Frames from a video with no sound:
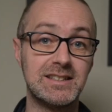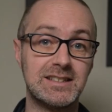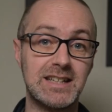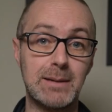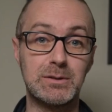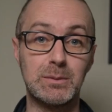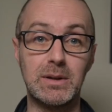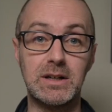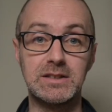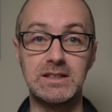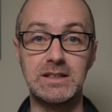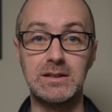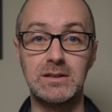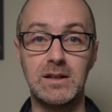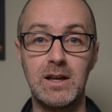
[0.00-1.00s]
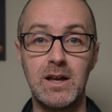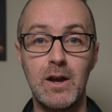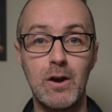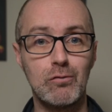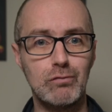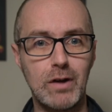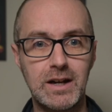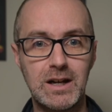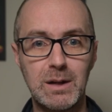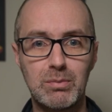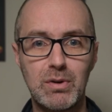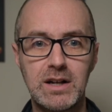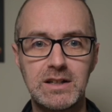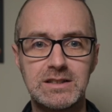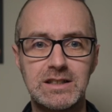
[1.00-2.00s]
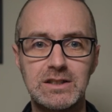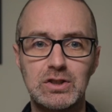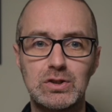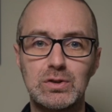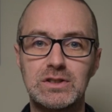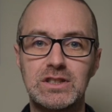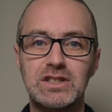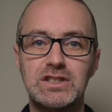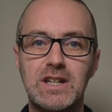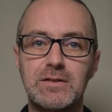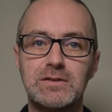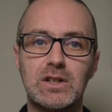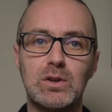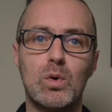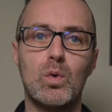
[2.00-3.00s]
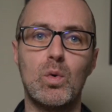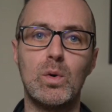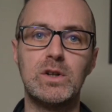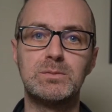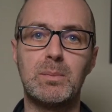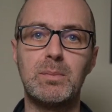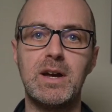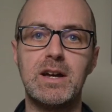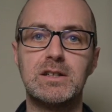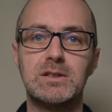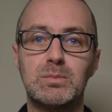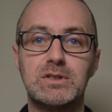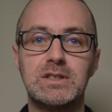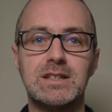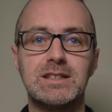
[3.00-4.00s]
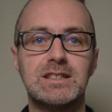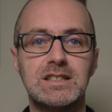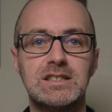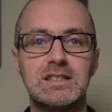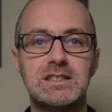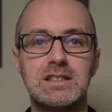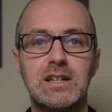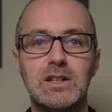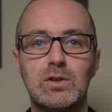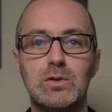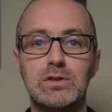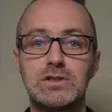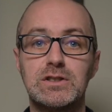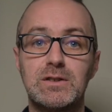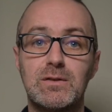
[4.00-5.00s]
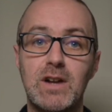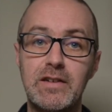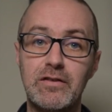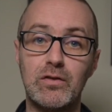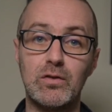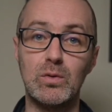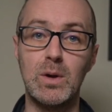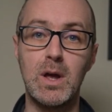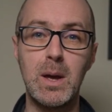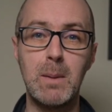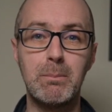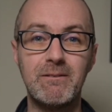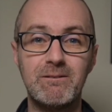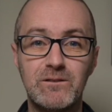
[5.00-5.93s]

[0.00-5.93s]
adaptability. Regular practice ensures that chefs are always prepared to present dishes that are not just flavorful, but